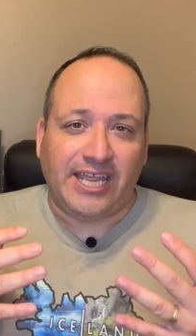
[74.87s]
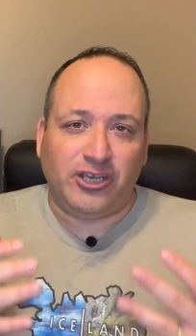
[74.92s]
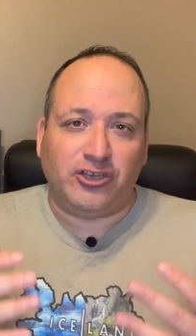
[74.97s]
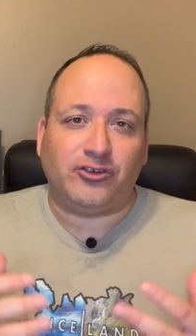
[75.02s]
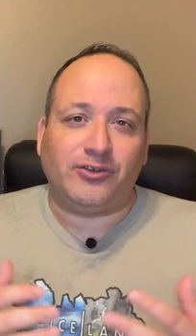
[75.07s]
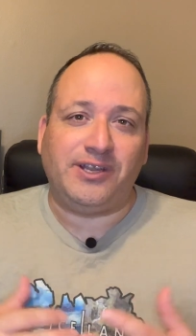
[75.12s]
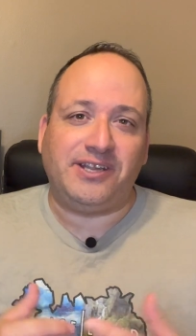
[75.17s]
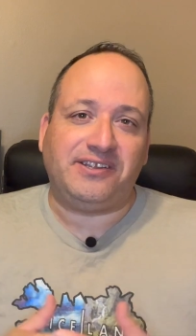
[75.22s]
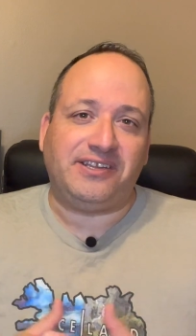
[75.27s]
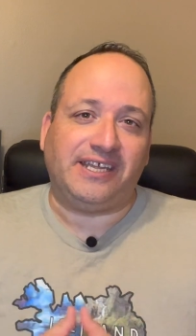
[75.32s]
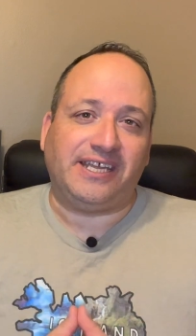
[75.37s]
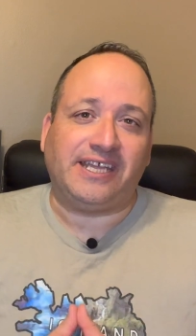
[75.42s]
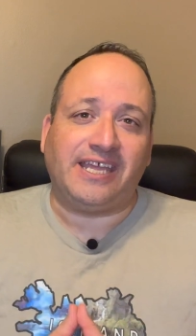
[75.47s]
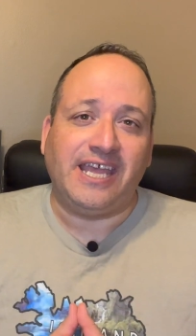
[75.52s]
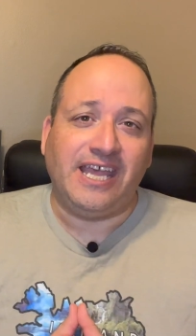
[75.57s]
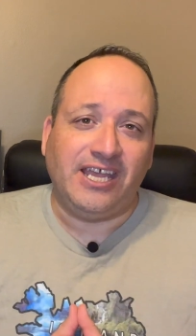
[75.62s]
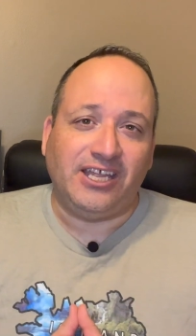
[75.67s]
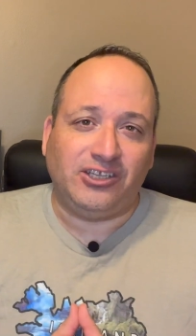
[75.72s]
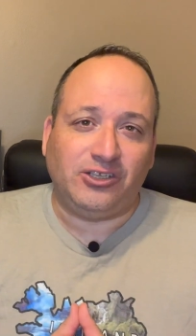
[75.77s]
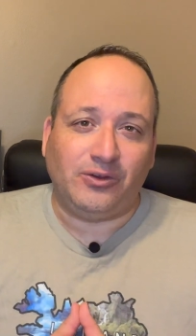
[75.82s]
intrinsic
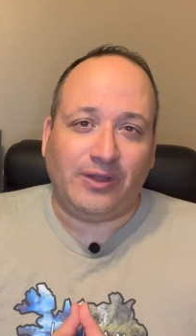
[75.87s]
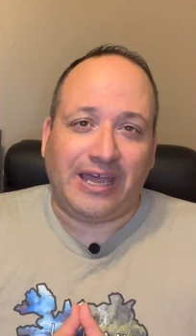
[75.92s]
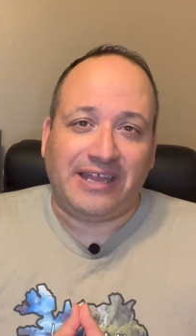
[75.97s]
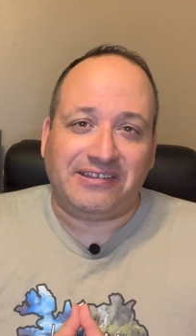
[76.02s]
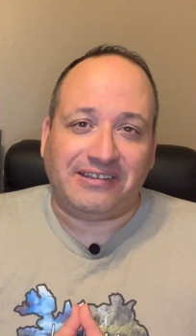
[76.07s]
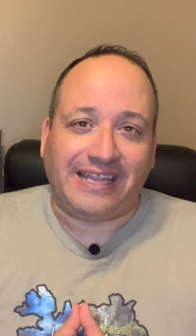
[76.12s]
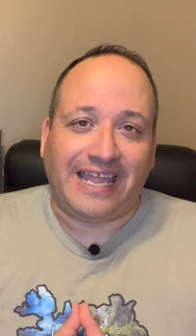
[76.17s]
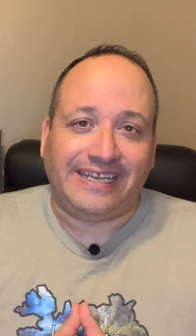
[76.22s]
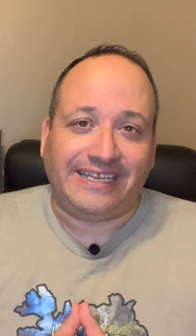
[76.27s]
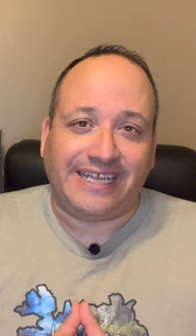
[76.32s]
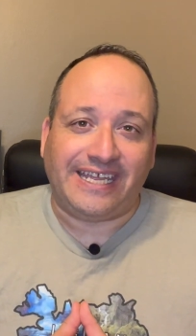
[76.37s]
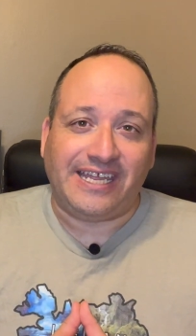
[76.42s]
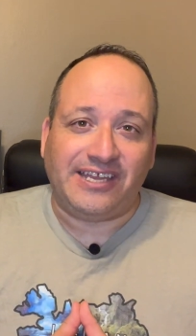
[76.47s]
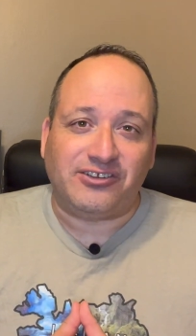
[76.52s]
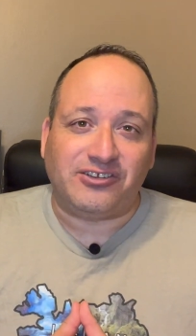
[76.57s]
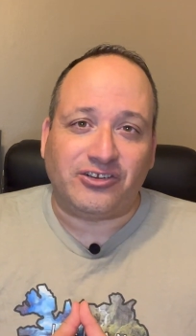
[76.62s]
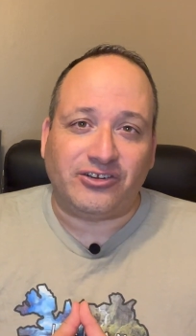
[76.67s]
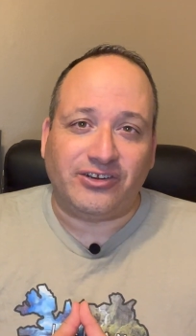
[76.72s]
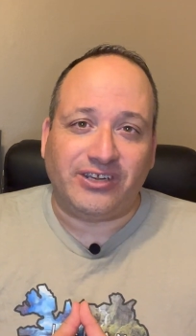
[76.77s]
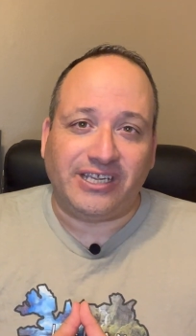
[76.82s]
to Icelandic
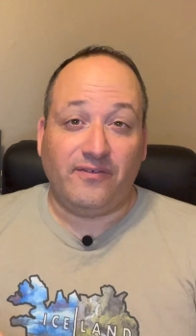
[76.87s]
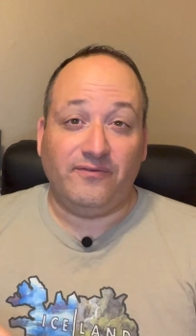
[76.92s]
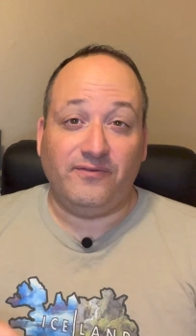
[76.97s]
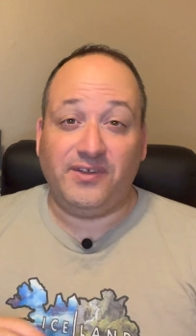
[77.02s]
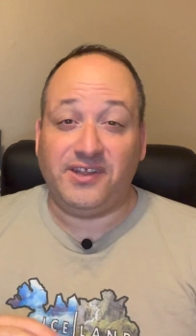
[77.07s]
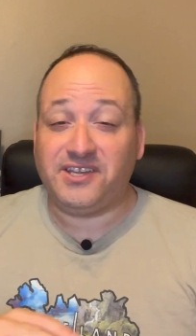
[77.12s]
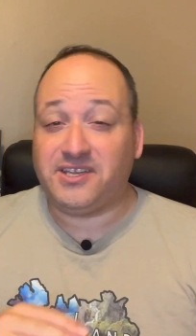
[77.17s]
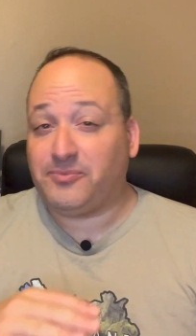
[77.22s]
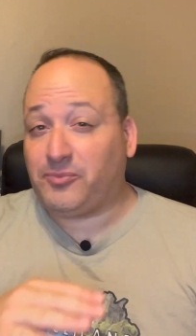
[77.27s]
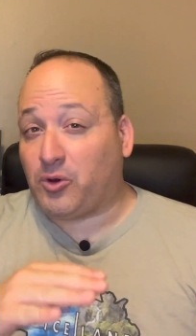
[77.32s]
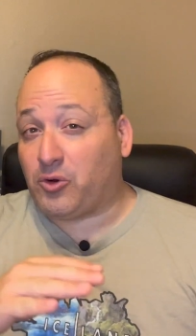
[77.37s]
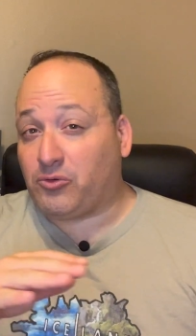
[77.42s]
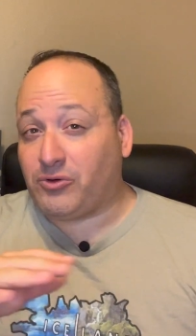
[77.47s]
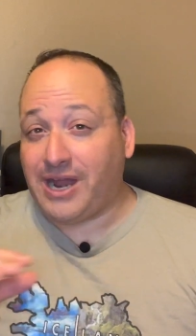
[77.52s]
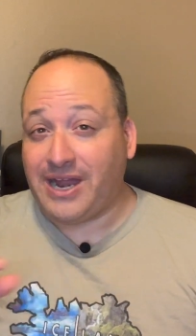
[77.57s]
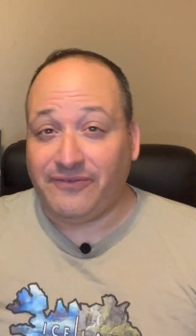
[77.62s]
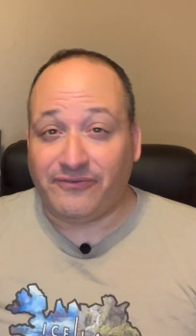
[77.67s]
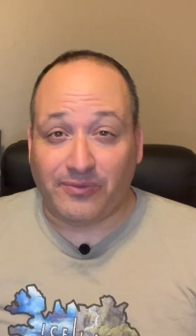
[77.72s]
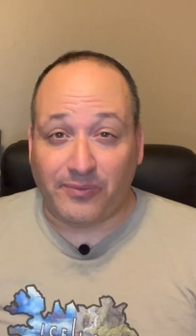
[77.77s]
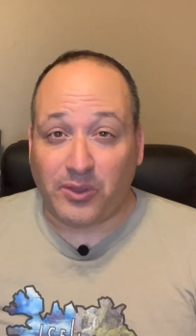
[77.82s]
history. Visible
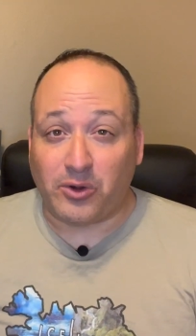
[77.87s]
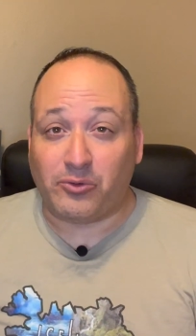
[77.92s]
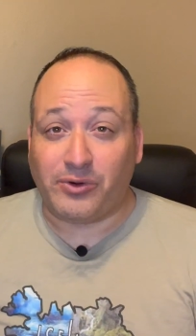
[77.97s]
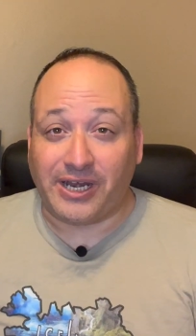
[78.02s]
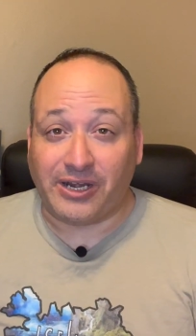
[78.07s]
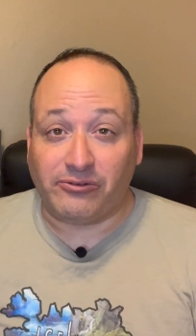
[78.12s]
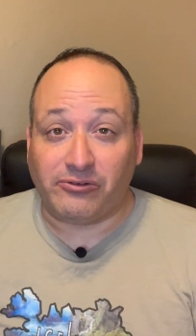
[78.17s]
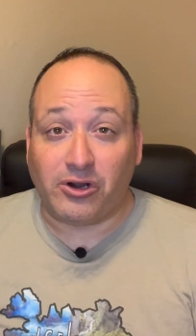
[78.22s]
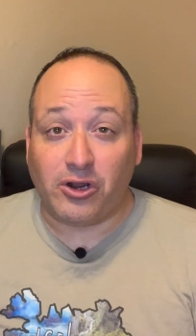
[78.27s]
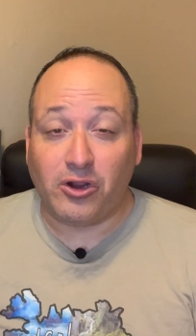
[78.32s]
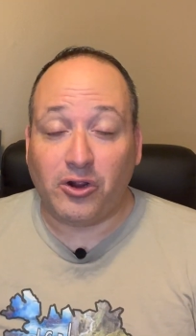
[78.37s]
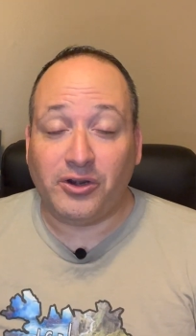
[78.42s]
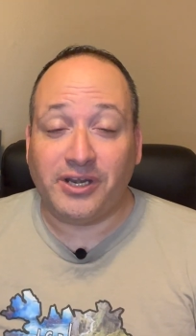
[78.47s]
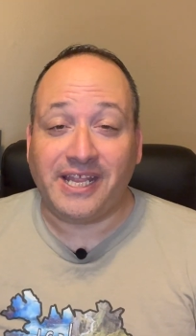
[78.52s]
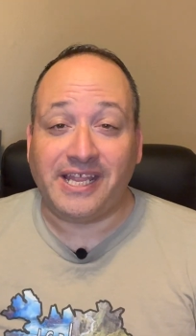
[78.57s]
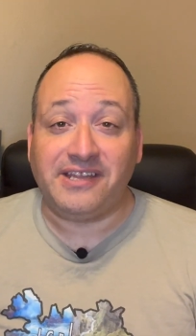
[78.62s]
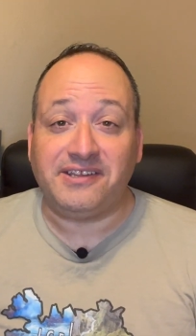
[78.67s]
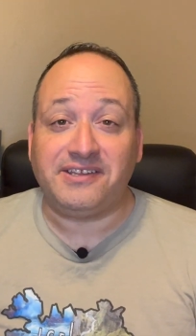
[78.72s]
right from the ring road is